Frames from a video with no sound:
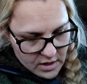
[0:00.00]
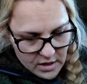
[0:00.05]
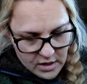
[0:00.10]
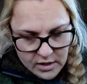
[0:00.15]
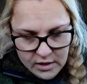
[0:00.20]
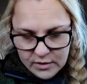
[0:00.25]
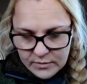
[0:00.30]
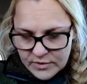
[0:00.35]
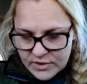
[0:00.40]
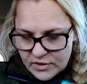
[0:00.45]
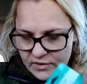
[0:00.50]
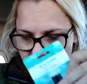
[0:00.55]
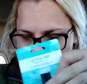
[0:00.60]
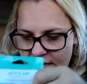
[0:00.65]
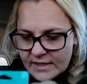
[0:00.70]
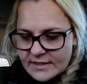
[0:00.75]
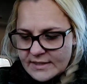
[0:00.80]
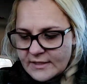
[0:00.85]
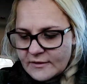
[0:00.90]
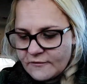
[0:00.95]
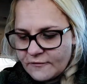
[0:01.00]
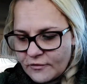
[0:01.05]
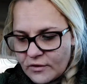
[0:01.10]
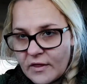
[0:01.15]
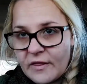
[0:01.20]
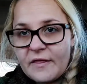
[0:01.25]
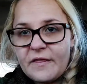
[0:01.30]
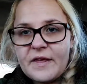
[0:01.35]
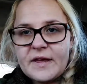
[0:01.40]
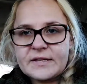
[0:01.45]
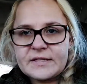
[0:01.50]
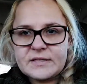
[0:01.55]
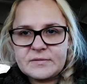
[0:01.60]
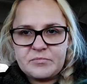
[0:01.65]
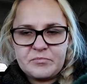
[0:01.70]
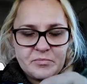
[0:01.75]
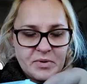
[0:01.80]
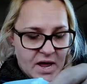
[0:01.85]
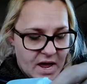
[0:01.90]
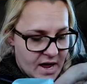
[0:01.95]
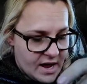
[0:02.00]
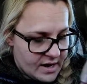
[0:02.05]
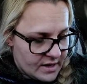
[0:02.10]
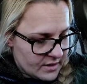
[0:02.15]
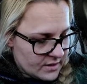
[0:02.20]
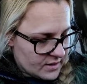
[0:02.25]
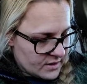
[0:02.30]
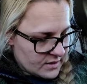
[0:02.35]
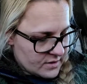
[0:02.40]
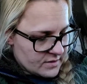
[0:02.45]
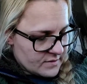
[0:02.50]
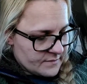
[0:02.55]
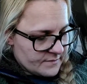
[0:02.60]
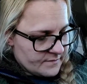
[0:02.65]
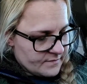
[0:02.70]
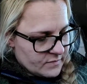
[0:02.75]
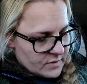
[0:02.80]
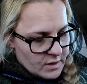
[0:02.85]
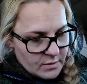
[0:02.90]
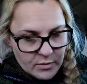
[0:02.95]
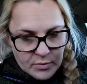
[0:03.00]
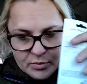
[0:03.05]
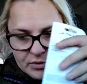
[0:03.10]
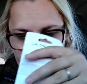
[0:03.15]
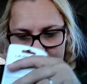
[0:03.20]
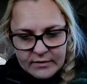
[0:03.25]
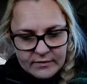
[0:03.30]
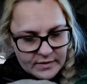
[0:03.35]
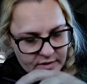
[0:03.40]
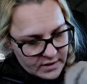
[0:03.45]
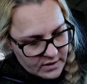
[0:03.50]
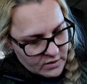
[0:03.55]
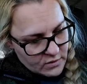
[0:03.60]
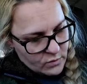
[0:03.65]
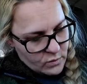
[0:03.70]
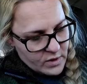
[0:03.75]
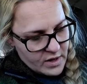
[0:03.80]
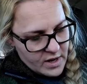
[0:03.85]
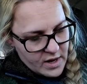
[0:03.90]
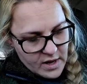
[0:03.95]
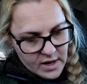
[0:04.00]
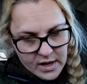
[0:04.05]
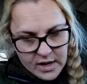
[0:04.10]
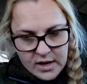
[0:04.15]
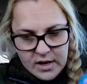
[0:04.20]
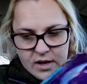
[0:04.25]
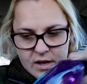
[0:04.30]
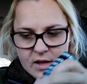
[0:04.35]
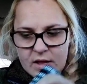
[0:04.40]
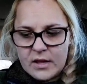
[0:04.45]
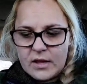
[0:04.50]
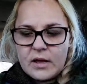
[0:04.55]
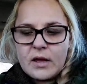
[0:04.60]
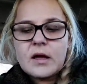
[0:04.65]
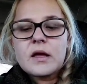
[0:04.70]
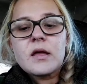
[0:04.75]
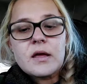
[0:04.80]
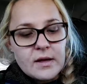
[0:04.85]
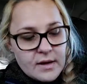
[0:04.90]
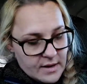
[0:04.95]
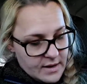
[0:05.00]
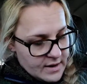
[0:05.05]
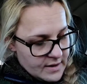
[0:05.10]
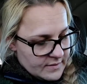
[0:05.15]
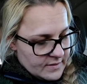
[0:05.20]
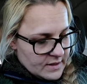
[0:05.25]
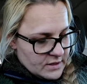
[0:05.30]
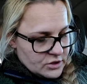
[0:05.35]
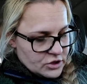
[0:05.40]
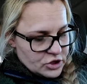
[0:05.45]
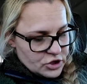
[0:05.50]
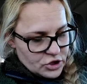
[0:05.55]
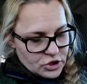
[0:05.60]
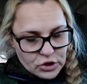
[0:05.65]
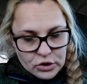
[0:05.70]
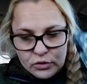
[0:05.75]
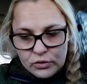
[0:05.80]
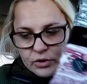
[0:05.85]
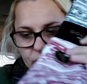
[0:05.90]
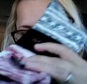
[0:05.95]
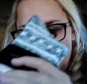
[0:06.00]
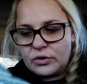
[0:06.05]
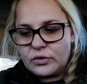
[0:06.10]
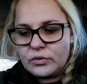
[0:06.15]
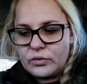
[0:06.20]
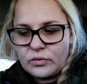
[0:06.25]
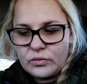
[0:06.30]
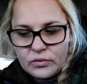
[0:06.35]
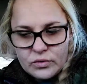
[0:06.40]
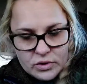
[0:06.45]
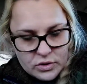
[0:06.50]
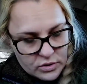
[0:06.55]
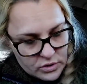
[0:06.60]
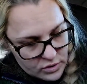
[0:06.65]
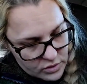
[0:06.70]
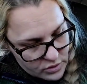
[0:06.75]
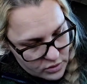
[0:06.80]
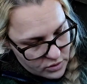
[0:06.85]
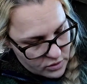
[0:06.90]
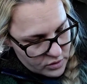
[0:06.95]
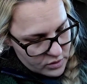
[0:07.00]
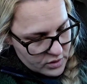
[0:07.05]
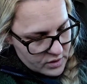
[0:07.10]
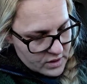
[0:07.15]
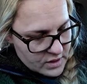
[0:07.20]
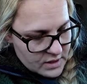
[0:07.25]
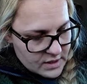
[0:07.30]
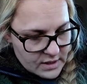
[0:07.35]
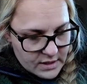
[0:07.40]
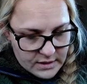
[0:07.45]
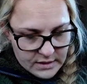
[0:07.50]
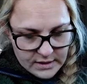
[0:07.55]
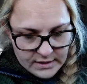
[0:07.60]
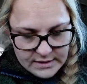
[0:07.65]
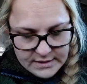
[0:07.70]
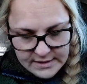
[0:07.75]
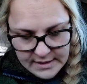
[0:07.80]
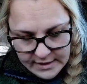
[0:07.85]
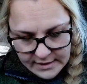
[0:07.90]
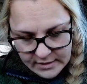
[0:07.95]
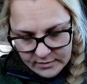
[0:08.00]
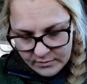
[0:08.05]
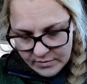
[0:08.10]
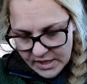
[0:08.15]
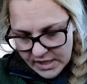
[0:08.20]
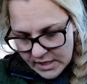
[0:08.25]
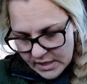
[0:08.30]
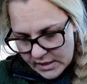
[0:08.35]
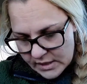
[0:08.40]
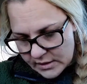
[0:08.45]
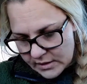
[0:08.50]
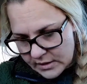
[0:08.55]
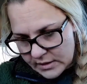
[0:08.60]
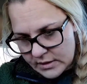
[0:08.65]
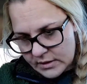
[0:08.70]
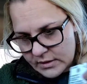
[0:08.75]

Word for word: Um, so that's it for this bag. Let me put everything away and then show you the second bag.